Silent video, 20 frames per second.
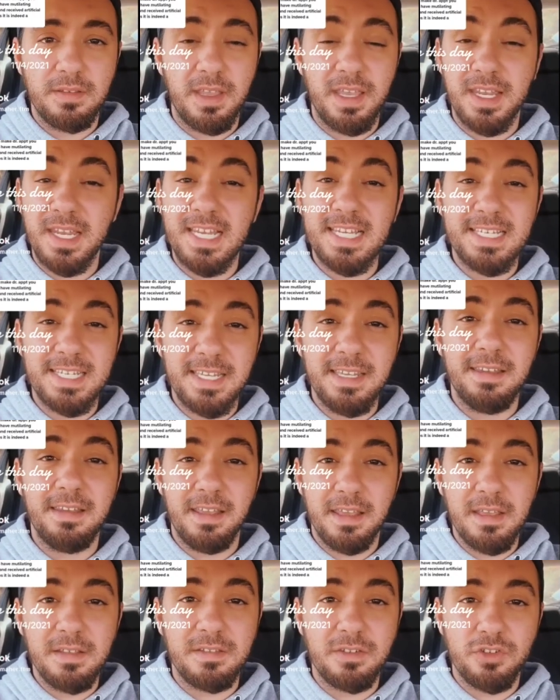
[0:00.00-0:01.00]
It indeed
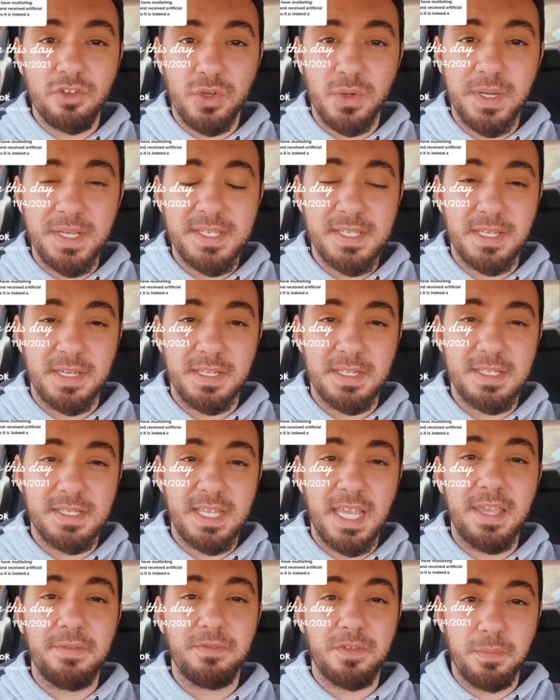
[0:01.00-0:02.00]
is a choice, and it
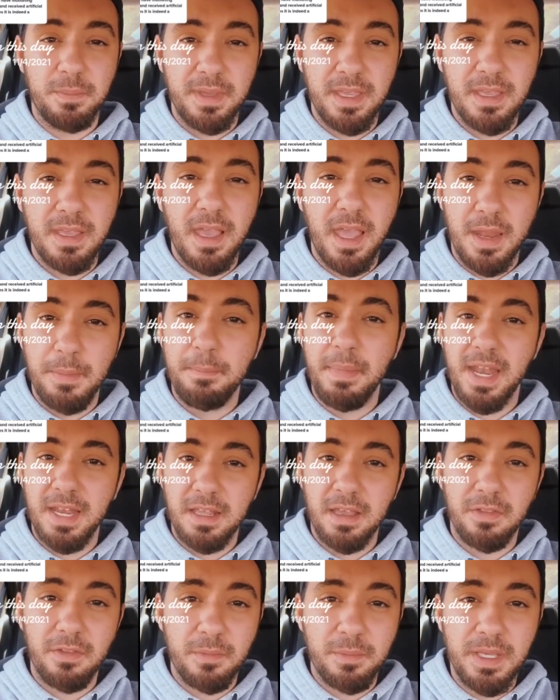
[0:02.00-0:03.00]
saved me and
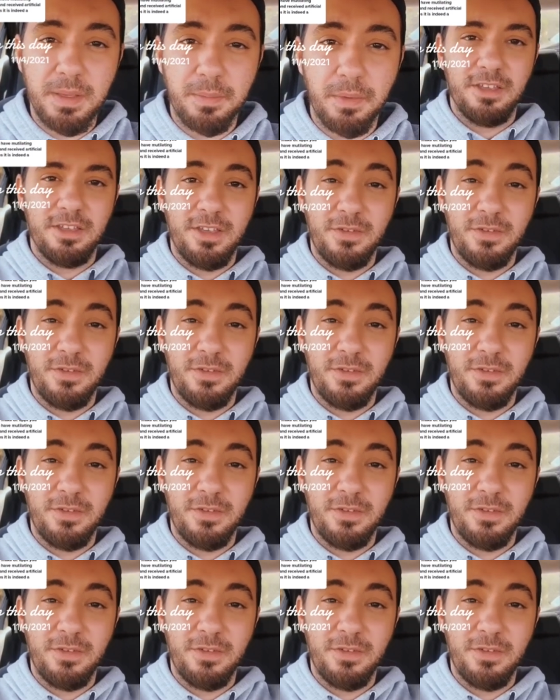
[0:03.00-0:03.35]
many other people.